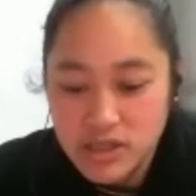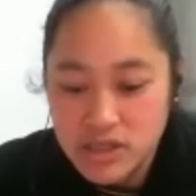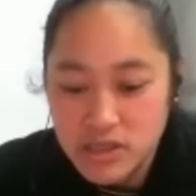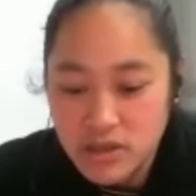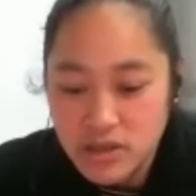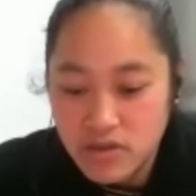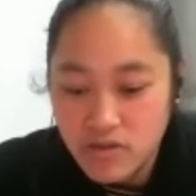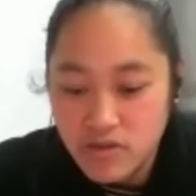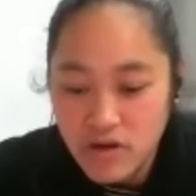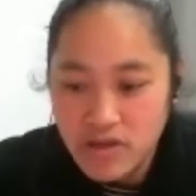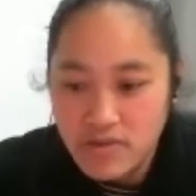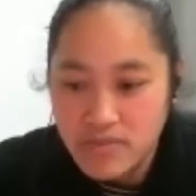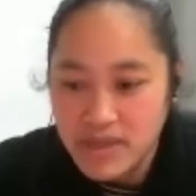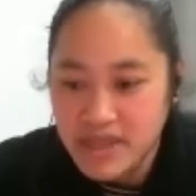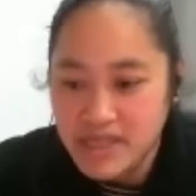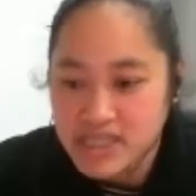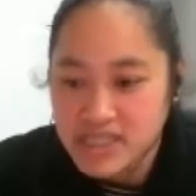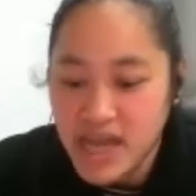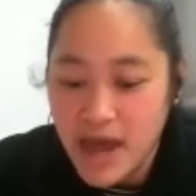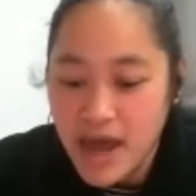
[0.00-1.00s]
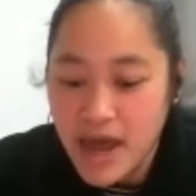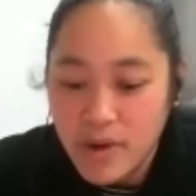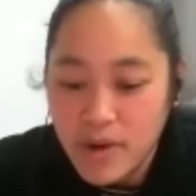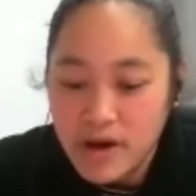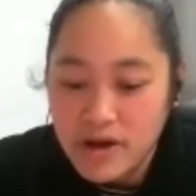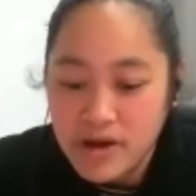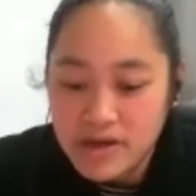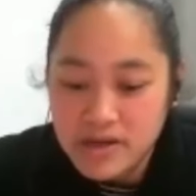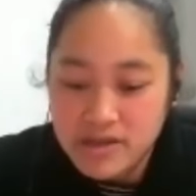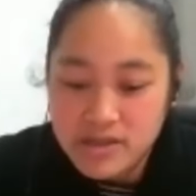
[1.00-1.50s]
you can throw them in the
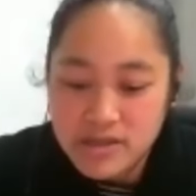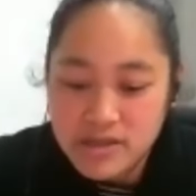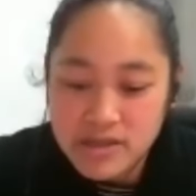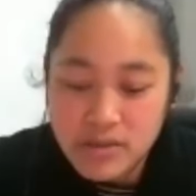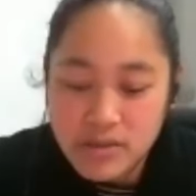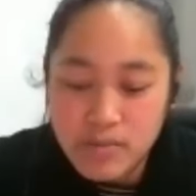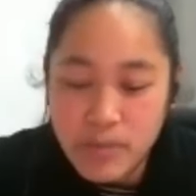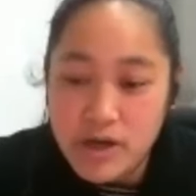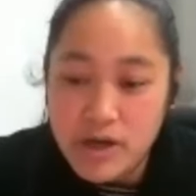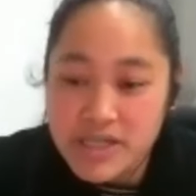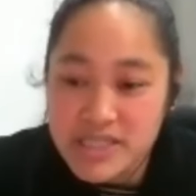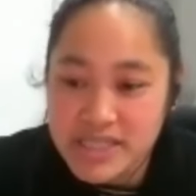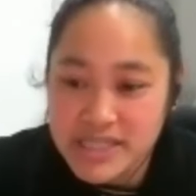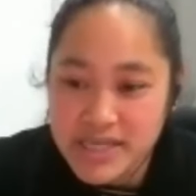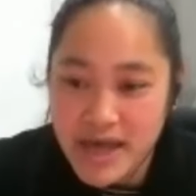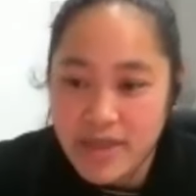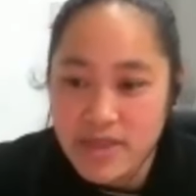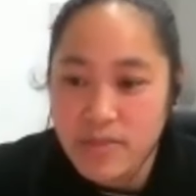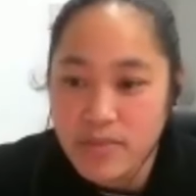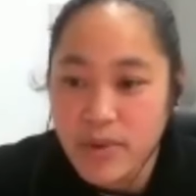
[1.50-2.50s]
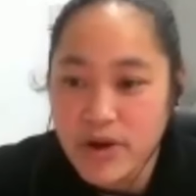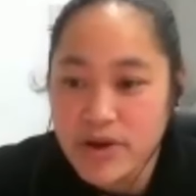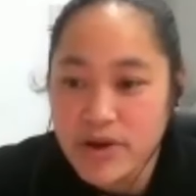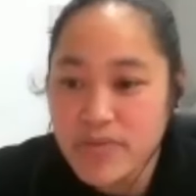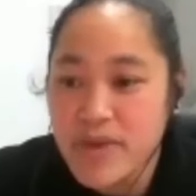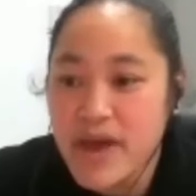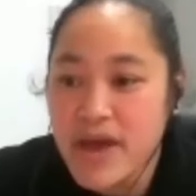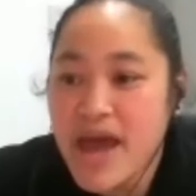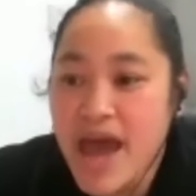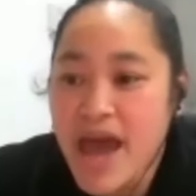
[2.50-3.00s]
chat box down the
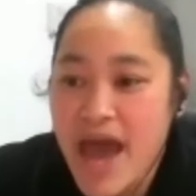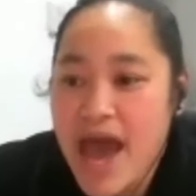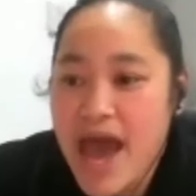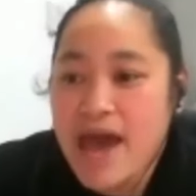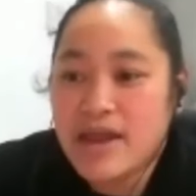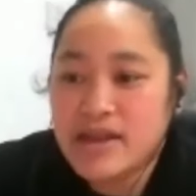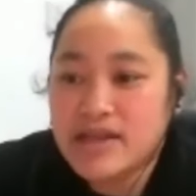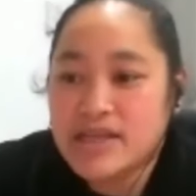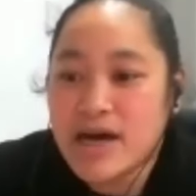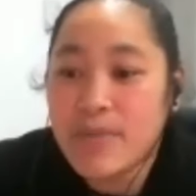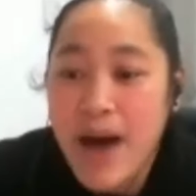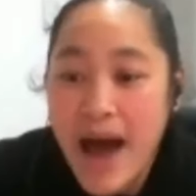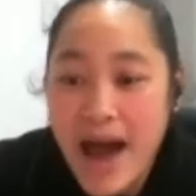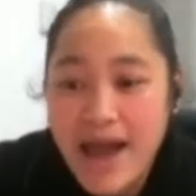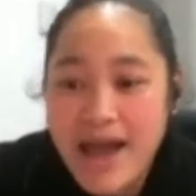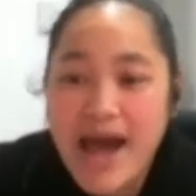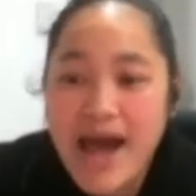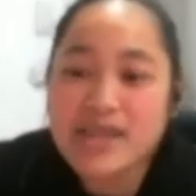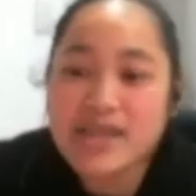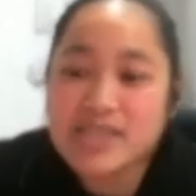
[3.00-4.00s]
bottom, and